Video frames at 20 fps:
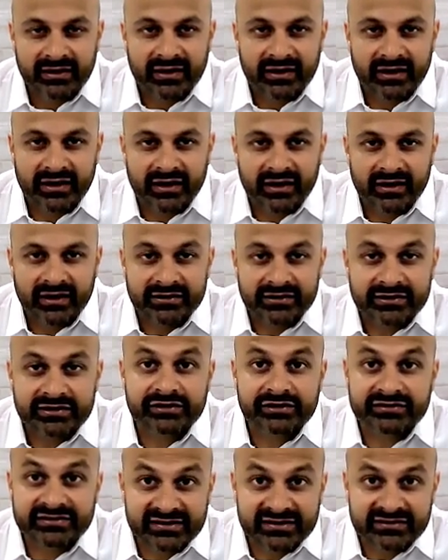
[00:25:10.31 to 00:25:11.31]
uh, and the
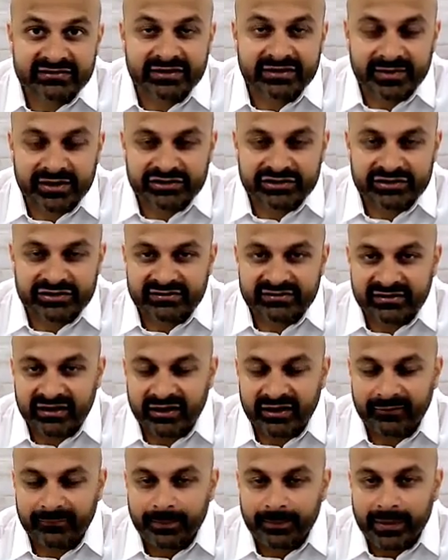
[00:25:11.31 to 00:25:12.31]
tear system, I should
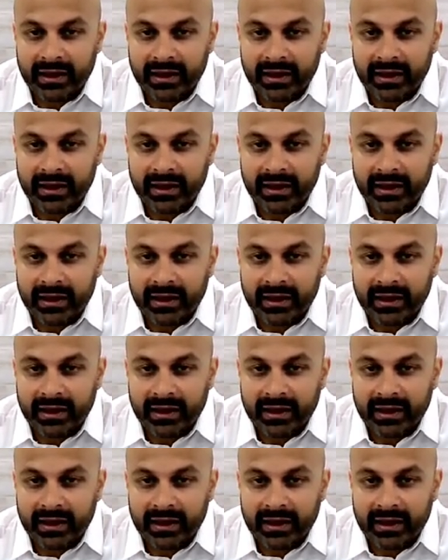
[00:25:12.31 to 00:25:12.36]
say.